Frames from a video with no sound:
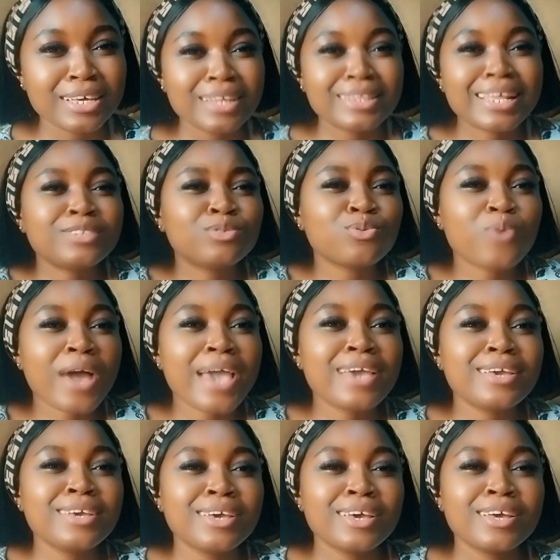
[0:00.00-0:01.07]
That's
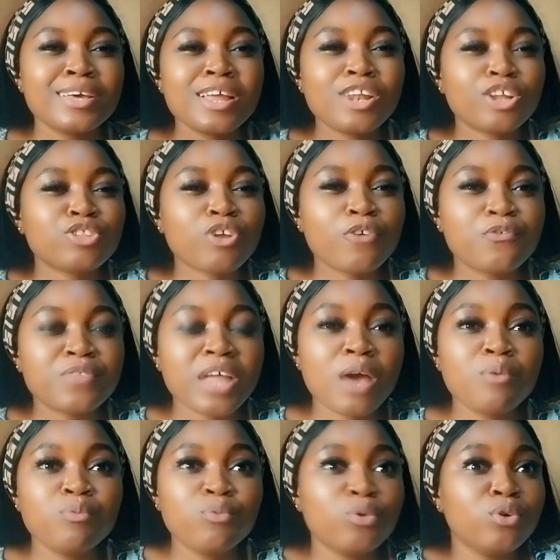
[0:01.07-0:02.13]
why a lot of
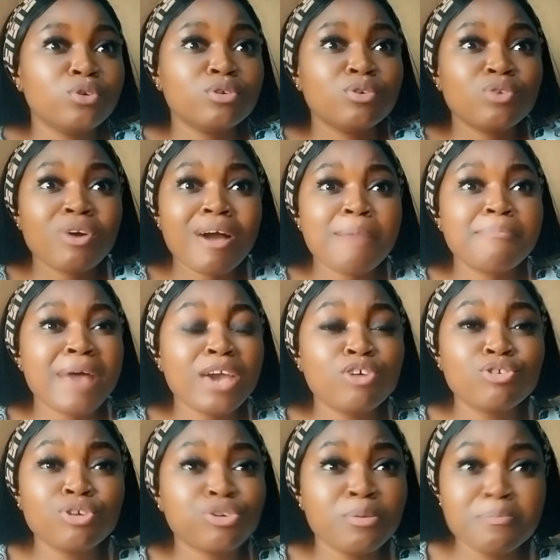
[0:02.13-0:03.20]
them will go and buy
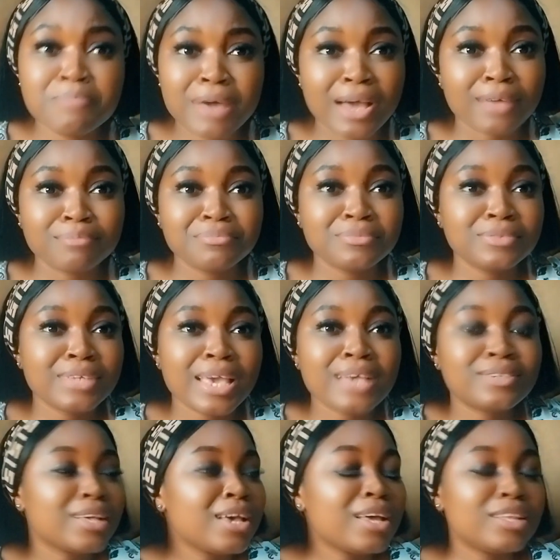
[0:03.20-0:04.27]
cucumber.
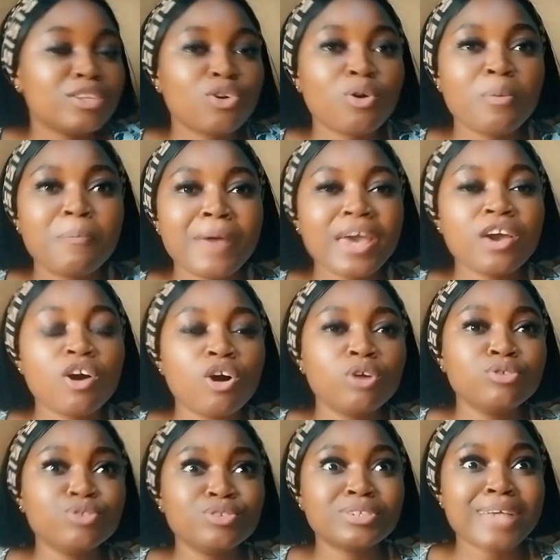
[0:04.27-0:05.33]
Yes, they will buy all
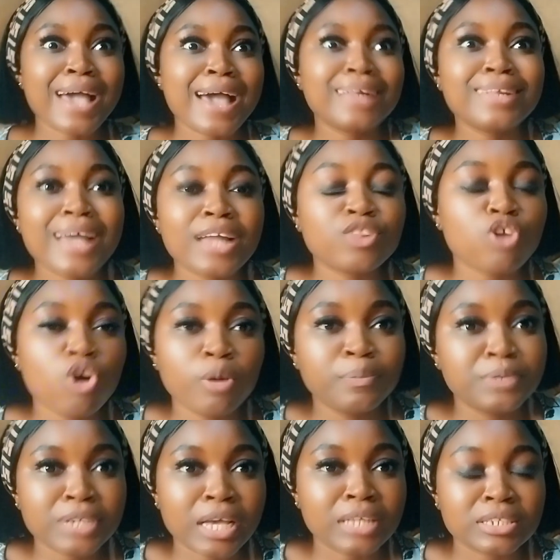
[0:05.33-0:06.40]
those hard
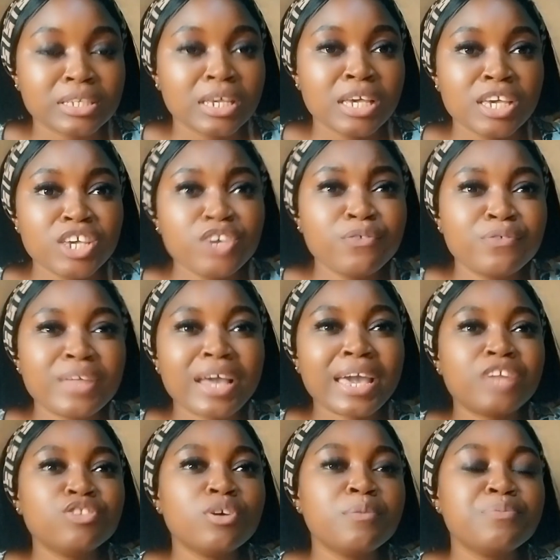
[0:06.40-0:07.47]
objects. If they
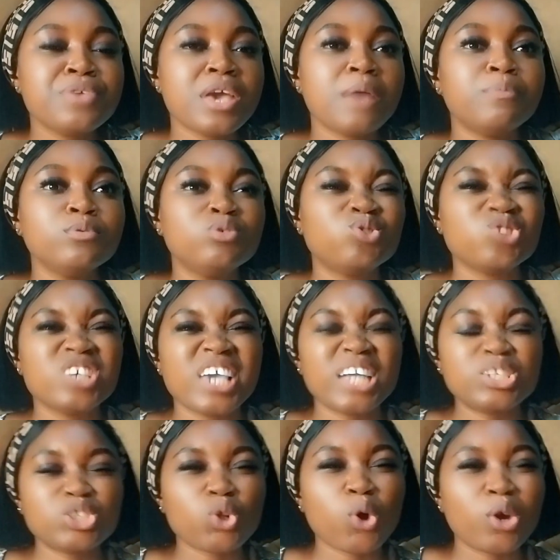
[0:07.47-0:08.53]
cannot be able to
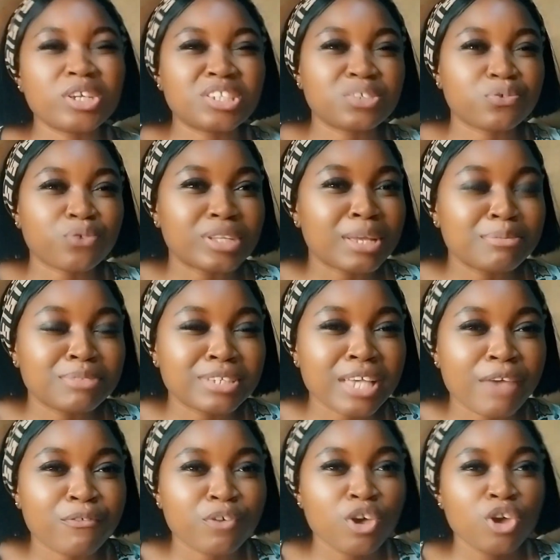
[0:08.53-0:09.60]
get toys for
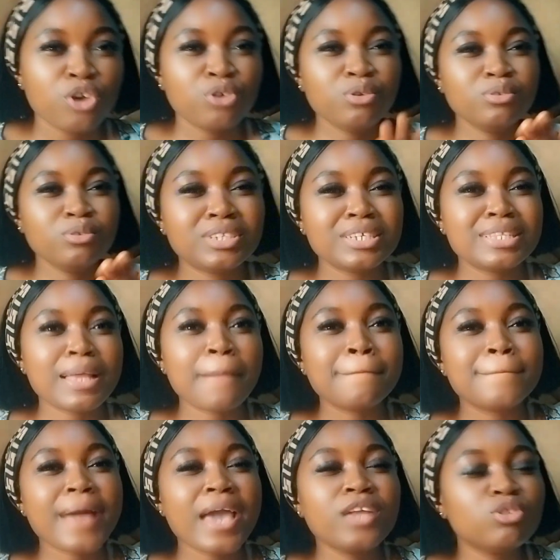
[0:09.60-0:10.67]
themselves, you them
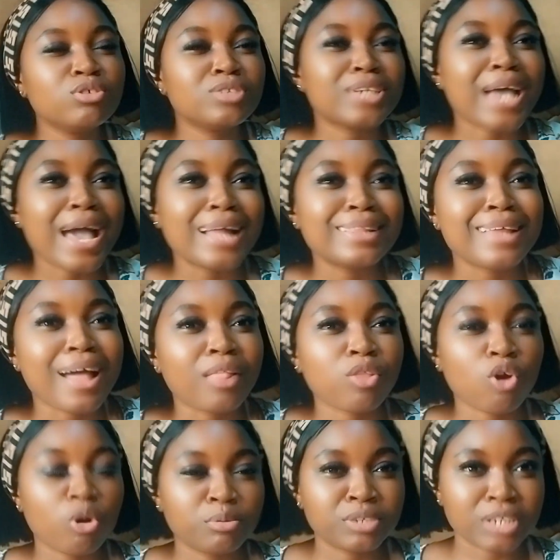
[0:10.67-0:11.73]
buying those hard
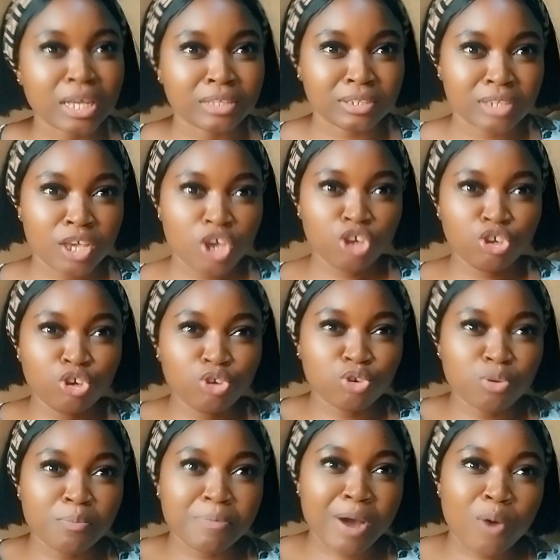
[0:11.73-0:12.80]
objects,
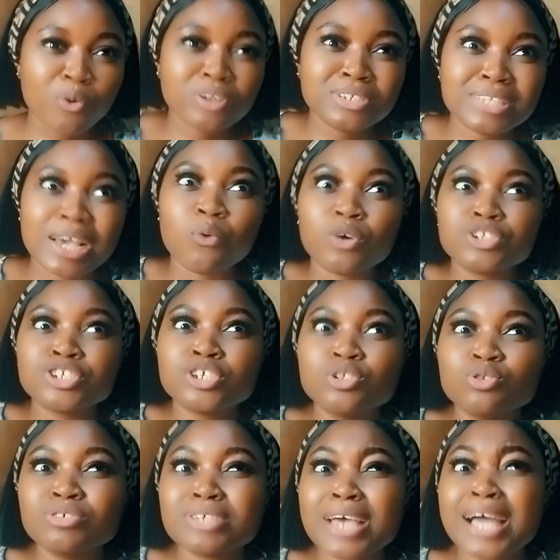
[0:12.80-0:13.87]
cucumber, once they are watching
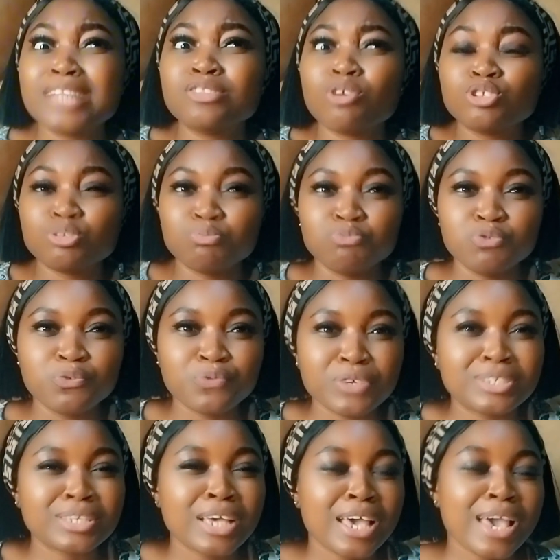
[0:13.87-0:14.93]
those adult
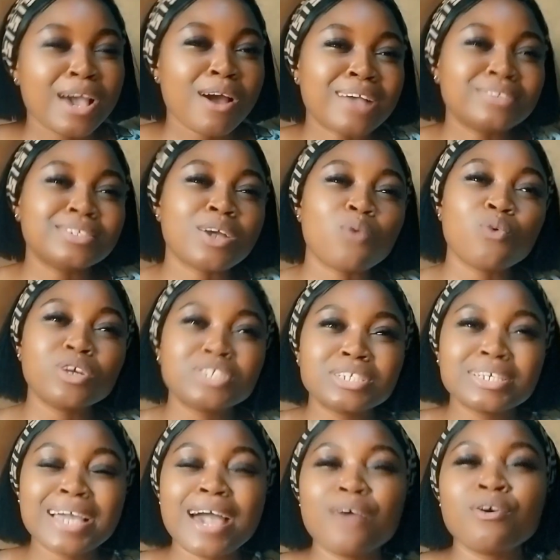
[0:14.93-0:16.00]
movies, as they are
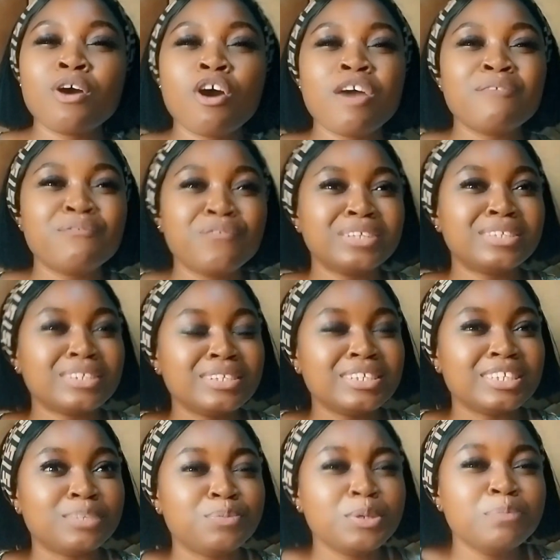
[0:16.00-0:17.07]
watching how everything
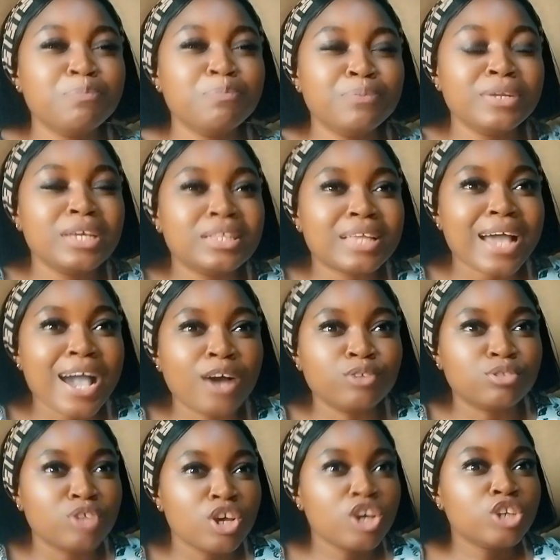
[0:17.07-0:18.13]
is being played
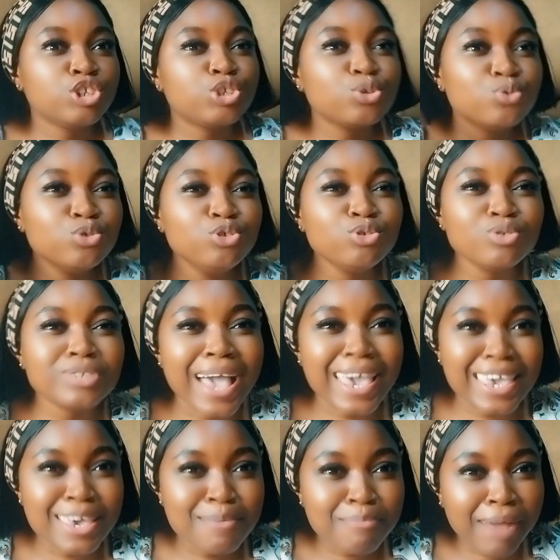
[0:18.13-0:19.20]
out, she will use her
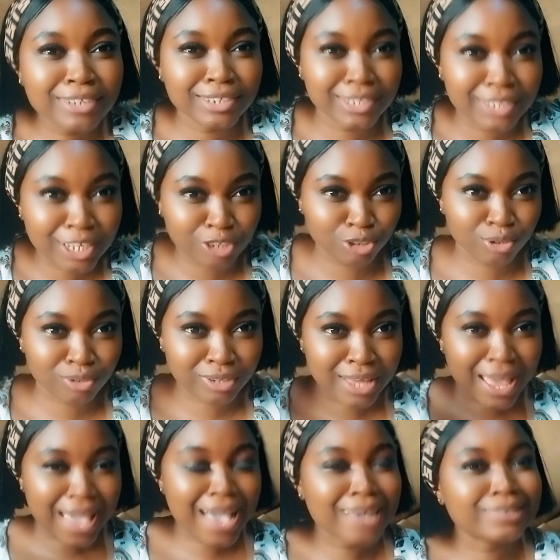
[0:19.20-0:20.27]
imagination
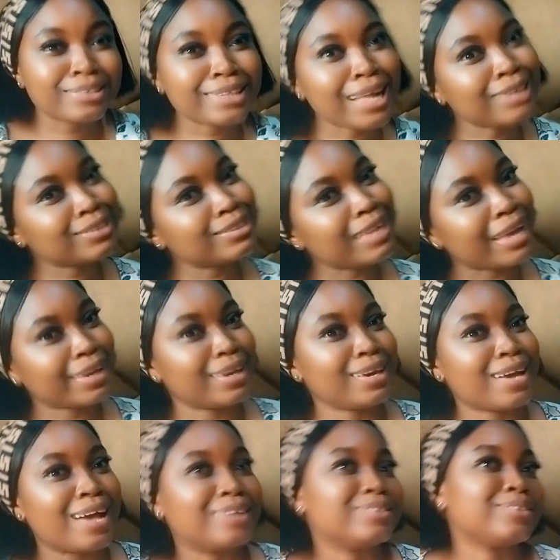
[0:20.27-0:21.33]
and start
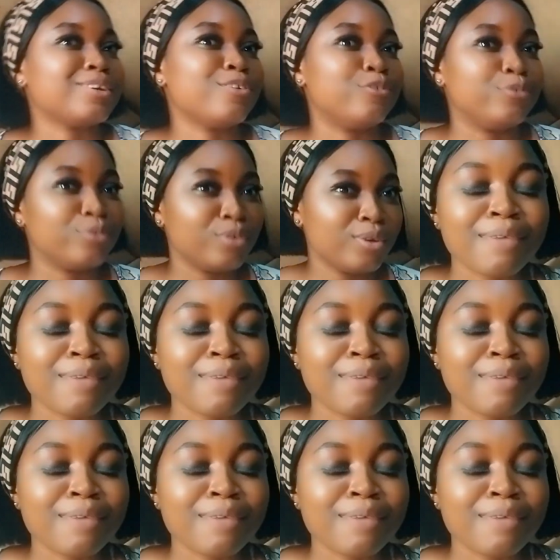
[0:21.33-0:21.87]
knacking herself.